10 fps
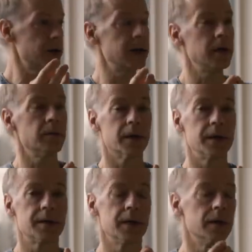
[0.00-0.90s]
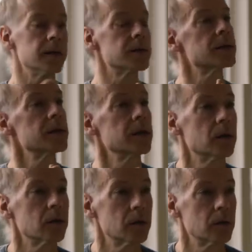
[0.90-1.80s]
taking place in this
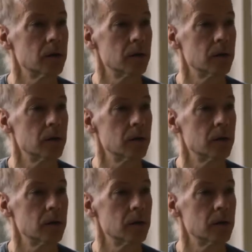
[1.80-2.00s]
single